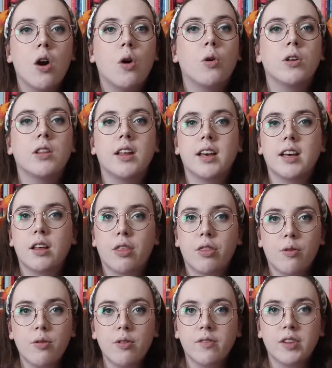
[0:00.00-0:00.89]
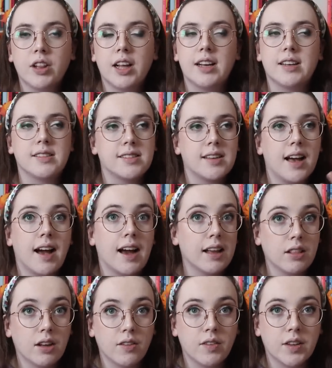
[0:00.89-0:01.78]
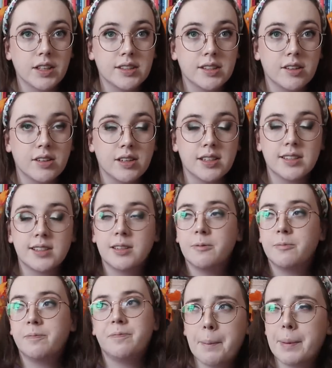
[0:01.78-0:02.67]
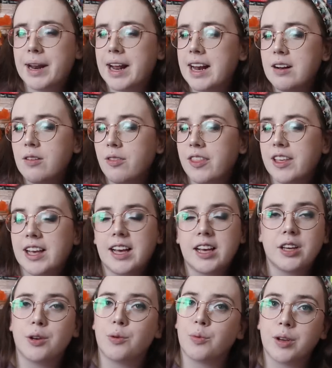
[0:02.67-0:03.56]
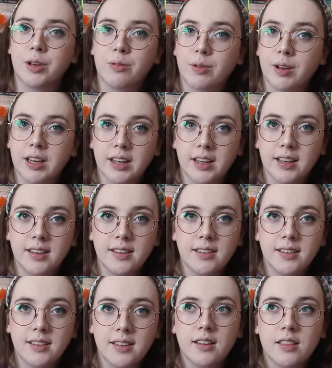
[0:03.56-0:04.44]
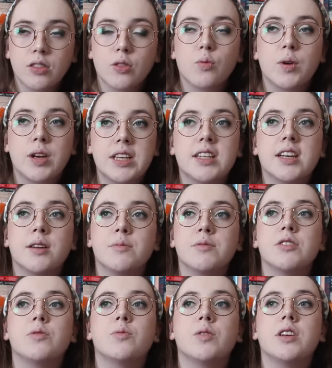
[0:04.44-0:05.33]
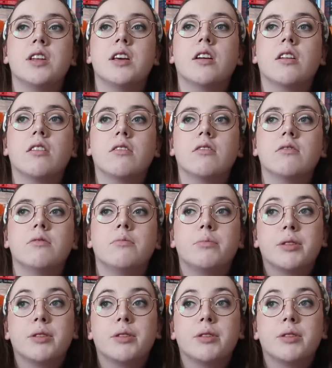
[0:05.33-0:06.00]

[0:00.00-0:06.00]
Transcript: Or like Throne of Glass, I love that series, but I don't think I could reread it three times in one year.